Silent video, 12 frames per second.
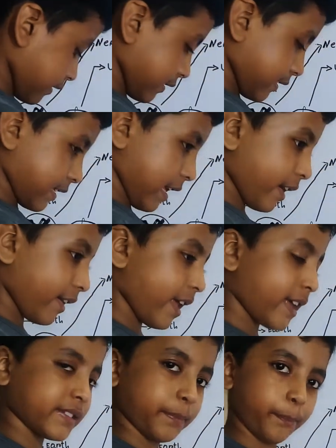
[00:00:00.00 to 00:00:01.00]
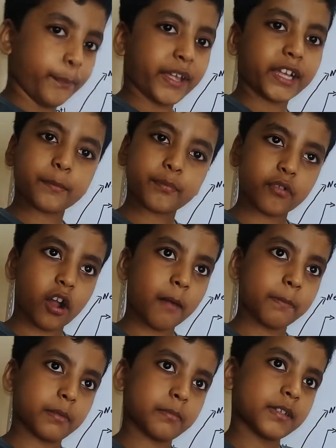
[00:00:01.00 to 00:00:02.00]
Saturn has a big
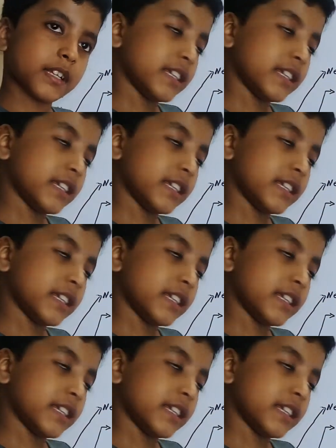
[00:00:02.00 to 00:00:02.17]
problem.